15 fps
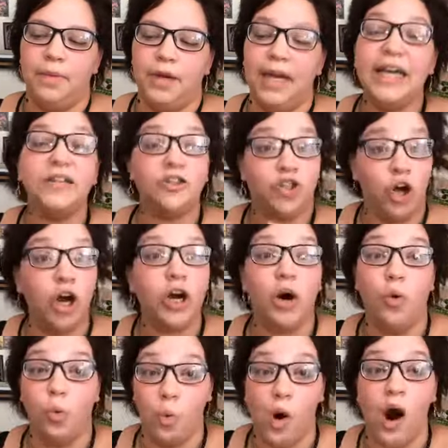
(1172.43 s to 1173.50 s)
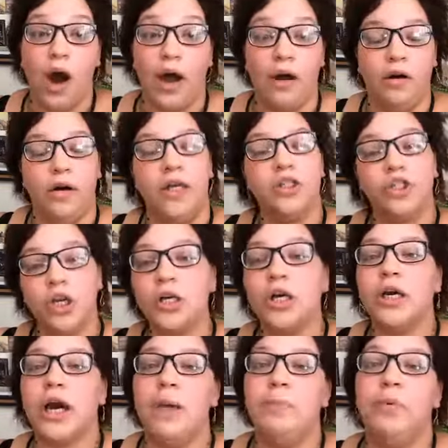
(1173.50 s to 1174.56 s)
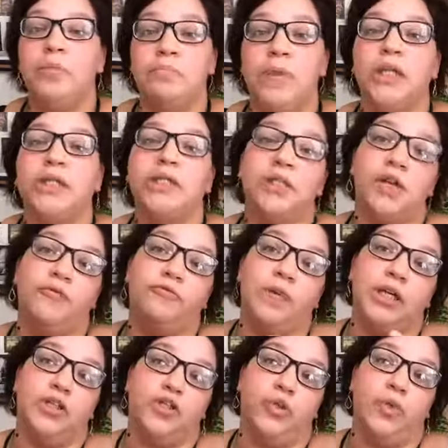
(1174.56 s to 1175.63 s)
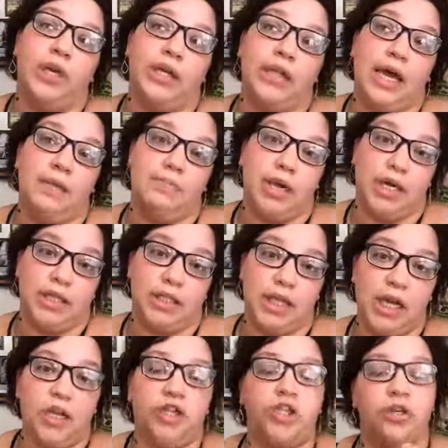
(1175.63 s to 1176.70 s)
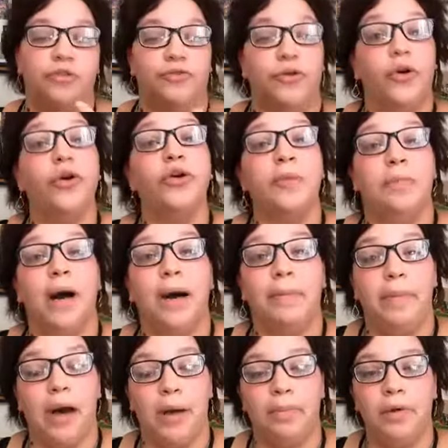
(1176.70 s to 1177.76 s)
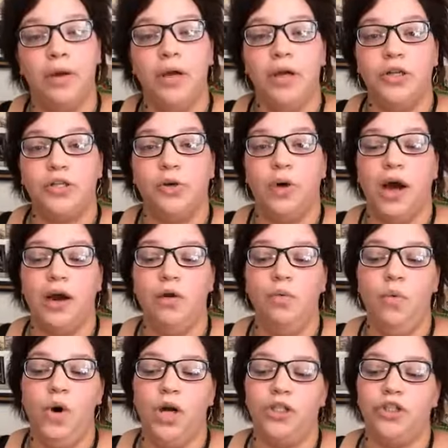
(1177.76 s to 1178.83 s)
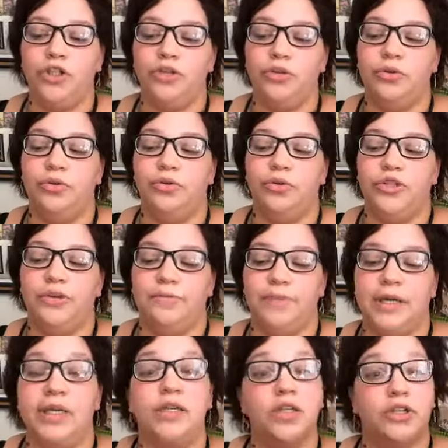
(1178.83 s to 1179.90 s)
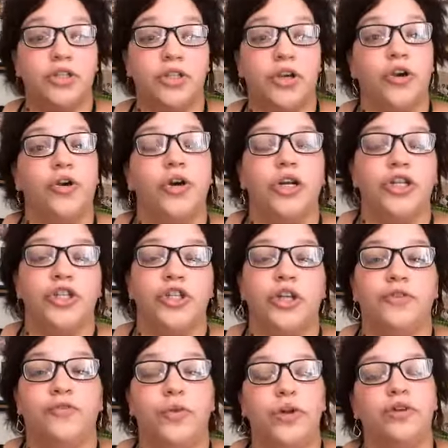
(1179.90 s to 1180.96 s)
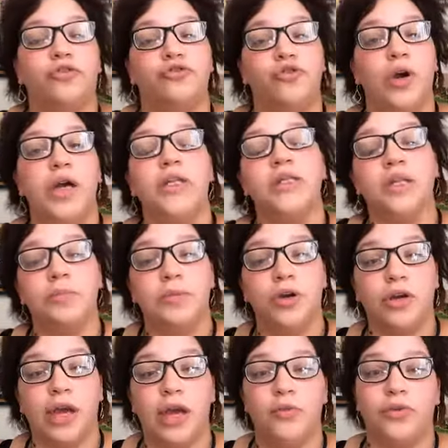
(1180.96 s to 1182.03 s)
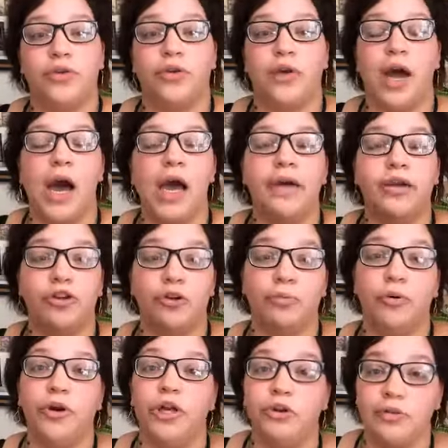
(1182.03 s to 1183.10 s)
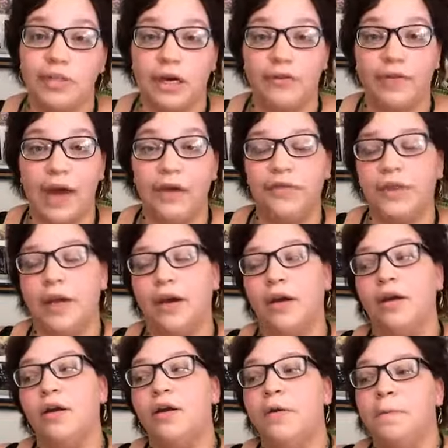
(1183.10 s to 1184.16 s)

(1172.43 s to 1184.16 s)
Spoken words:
it took a while. It took a couple months of me doing that meditation for her to pop up. So I don't want you to be discouraged if when you're trying to communicate with your guide and you're putting yourself out there,